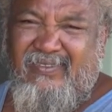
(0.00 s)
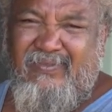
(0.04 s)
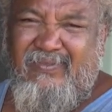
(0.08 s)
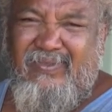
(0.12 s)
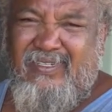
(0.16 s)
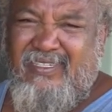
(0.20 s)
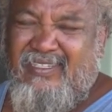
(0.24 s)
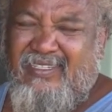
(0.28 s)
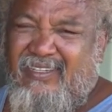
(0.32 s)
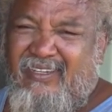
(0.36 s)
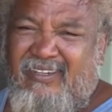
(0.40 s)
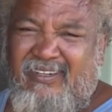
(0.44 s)

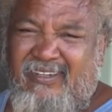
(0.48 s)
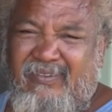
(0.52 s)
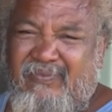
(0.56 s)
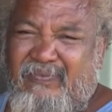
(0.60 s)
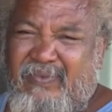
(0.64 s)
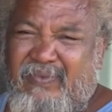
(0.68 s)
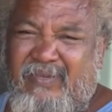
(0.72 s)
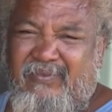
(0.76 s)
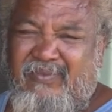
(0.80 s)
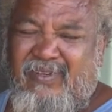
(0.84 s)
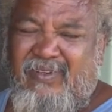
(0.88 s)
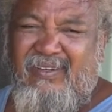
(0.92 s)
There's a lot of
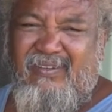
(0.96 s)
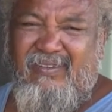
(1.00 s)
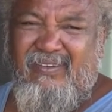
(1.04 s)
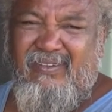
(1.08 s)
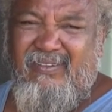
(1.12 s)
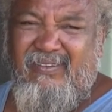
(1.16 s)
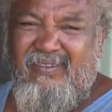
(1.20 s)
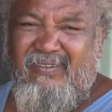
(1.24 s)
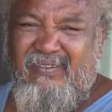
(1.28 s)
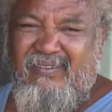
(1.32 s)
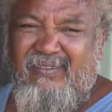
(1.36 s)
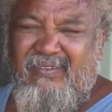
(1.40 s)
people
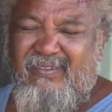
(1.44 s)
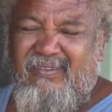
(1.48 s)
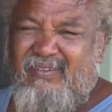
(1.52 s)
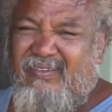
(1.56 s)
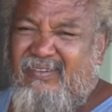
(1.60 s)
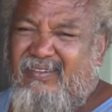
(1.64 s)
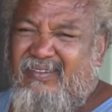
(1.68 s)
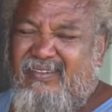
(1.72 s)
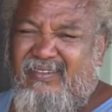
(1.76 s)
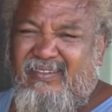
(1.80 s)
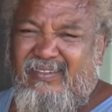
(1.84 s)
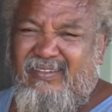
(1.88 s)

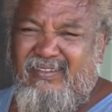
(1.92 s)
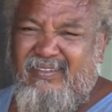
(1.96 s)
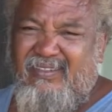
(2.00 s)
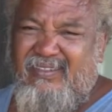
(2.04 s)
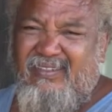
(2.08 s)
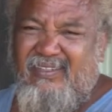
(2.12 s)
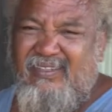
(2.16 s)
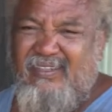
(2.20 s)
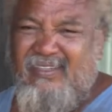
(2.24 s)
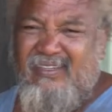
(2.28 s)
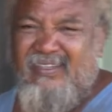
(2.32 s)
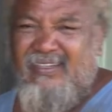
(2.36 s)

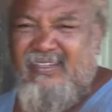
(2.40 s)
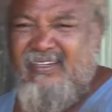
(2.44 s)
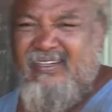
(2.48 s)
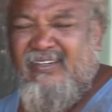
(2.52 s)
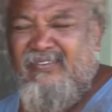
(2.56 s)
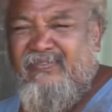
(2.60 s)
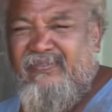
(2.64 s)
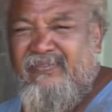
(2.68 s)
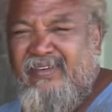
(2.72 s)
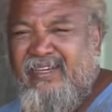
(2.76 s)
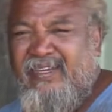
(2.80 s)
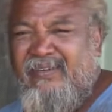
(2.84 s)

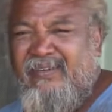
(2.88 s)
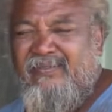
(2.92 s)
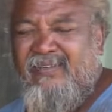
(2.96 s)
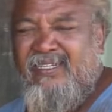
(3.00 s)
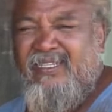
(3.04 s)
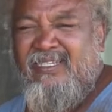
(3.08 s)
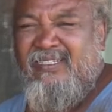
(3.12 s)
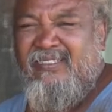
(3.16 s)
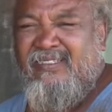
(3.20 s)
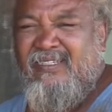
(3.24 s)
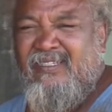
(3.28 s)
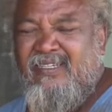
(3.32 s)
got
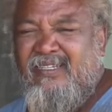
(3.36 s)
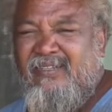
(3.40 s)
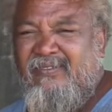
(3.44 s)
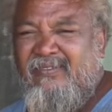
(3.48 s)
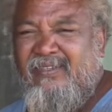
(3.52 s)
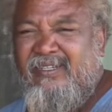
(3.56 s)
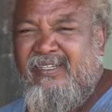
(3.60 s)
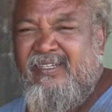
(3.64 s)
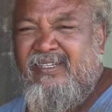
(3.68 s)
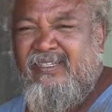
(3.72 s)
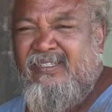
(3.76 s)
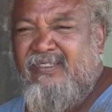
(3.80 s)
families and
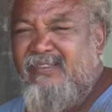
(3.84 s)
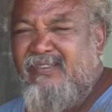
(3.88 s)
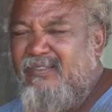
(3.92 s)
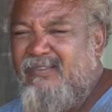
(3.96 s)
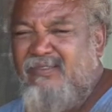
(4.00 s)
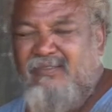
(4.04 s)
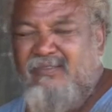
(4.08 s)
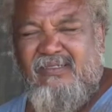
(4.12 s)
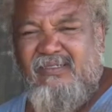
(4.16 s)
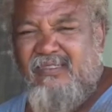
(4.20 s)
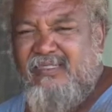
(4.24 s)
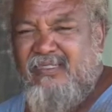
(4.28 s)
everything, and
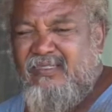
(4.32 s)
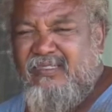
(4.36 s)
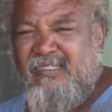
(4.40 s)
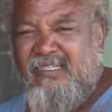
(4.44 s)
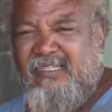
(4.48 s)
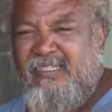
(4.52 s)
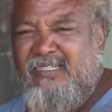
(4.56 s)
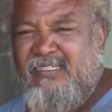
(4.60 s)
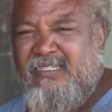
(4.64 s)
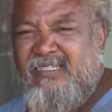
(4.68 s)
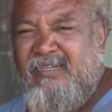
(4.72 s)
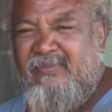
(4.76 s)

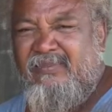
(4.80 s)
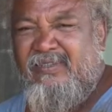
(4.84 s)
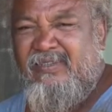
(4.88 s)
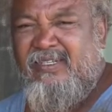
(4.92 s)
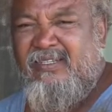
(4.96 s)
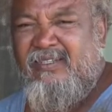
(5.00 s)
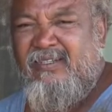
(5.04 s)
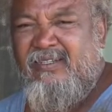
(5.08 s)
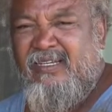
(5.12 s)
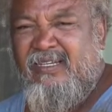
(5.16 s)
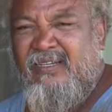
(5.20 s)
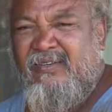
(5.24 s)
things
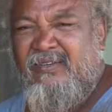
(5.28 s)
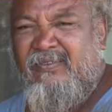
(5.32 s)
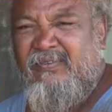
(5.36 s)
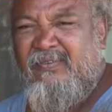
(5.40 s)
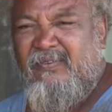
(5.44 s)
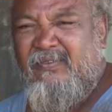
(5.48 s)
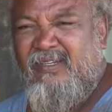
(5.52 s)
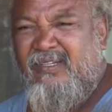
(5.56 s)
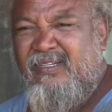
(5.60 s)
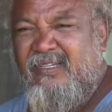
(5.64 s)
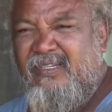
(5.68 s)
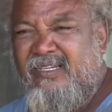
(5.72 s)
happening today,
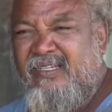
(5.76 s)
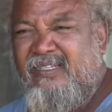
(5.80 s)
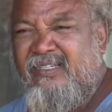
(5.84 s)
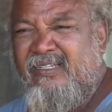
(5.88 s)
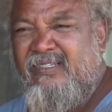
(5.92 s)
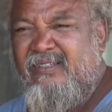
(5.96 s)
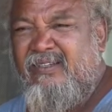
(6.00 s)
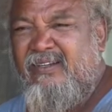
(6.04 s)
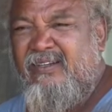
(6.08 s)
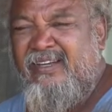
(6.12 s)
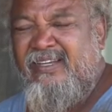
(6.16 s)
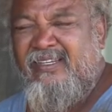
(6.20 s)

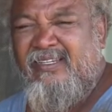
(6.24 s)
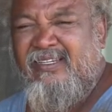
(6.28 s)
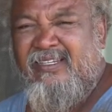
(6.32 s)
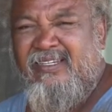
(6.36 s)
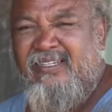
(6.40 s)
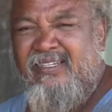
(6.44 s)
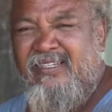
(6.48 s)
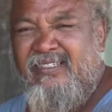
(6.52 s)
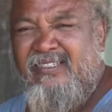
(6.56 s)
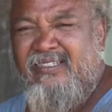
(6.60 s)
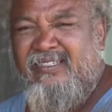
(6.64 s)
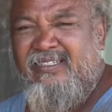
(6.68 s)
kids,
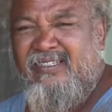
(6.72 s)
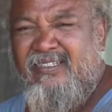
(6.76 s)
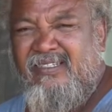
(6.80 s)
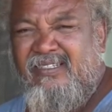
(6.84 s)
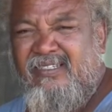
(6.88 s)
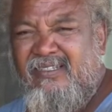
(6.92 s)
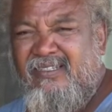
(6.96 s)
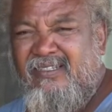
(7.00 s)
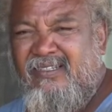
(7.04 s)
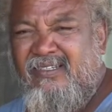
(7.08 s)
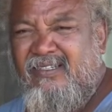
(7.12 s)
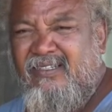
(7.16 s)
grandkids.
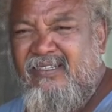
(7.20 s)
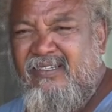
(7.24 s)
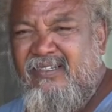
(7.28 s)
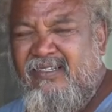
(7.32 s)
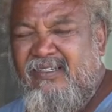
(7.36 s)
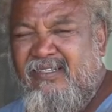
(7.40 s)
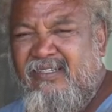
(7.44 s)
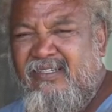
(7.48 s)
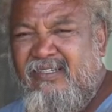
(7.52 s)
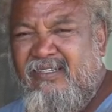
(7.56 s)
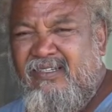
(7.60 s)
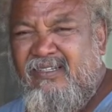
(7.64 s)

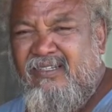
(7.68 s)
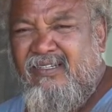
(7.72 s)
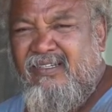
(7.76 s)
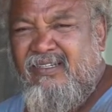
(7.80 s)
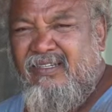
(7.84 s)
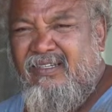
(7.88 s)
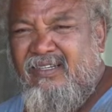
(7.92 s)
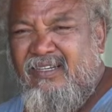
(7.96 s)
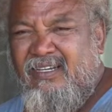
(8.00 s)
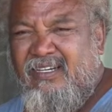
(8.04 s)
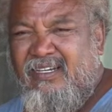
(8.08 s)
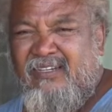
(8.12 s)

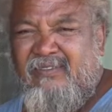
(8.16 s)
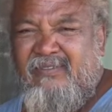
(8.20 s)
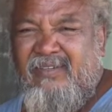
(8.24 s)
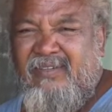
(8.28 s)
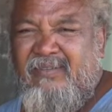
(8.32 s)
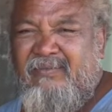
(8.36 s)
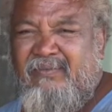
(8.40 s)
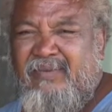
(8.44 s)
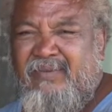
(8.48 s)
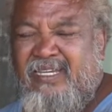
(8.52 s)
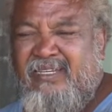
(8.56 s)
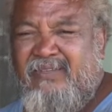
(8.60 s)
I got my
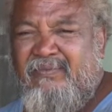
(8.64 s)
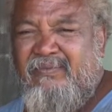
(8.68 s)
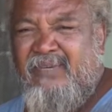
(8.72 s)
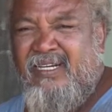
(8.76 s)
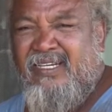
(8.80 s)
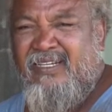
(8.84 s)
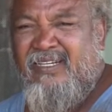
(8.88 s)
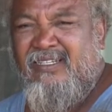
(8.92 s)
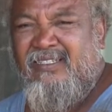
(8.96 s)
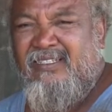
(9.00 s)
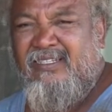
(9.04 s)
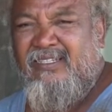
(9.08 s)
mate
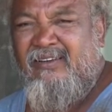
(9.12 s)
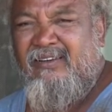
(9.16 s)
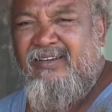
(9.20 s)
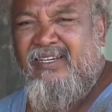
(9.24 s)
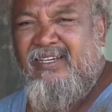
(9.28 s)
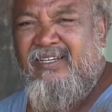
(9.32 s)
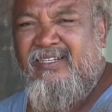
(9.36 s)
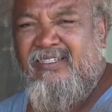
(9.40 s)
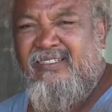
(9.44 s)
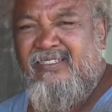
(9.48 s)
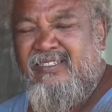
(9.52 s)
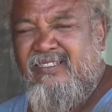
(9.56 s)
Michael
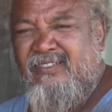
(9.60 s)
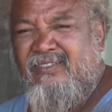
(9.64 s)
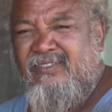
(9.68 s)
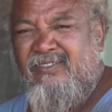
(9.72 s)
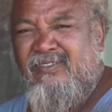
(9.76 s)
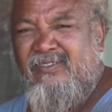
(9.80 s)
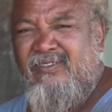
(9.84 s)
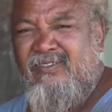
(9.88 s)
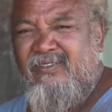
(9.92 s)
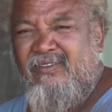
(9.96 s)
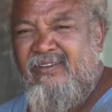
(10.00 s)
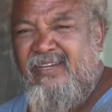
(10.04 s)
Surrogate's
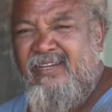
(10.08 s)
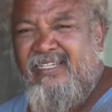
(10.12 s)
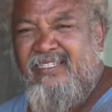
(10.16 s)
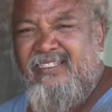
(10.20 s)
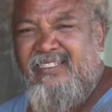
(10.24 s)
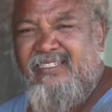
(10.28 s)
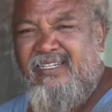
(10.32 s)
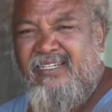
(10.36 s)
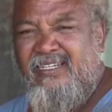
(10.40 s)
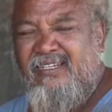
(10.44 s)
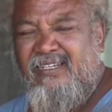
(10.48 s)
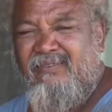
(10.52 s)
two
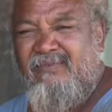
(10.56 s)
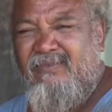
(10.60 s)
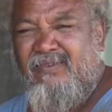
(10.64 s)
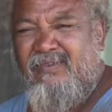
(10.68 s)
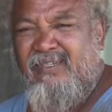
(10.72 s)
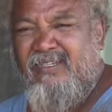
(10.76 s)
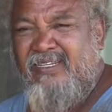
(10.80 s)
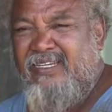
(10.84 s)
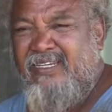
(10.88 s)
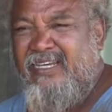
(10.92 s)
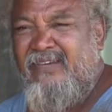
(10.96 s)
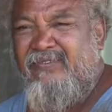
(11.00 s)
grandsons
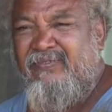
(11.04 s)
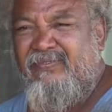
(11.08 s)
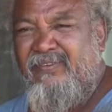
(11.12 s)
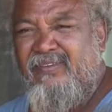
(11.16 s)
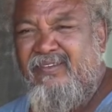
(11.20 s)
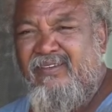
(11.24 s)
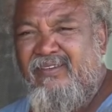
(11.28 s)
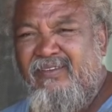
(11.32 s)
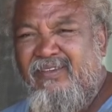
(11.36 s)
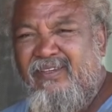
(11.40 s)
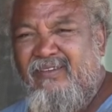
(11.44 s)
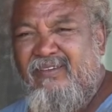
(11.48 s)
are deaf
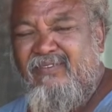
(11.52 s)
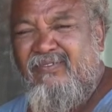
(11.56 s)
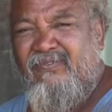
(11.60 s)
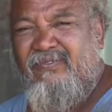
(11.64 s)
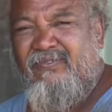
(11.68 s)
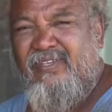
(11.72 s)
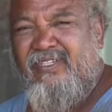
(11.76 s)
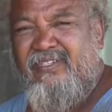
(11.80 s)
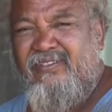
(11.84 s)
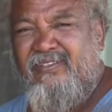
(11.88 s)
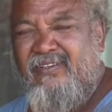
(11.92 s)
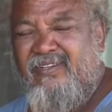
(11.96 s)
and
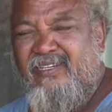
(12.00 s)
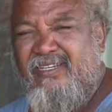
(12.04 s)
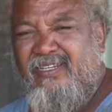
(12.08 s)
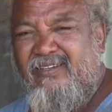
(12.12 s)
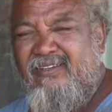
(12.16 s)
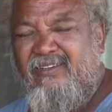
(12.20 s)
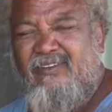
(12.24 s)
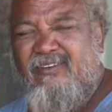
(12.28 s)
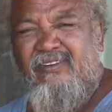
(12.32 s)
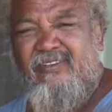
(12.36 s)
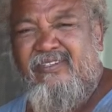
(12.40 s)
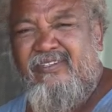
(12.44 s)
Fitzroy,
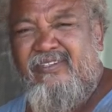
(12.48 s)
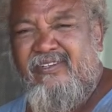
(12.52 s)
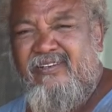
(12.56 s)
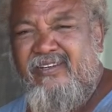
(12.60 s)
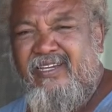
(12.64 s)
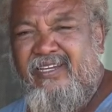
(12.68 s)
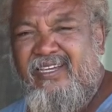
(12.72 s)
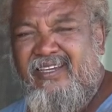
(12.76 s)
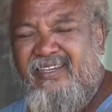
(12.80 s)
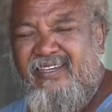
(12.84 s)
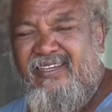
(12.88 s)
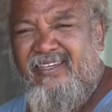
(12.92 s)
a whole
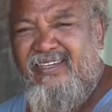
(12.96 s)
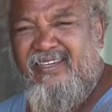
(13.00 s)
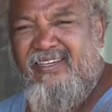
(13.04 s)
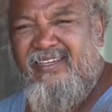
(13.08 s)
screen.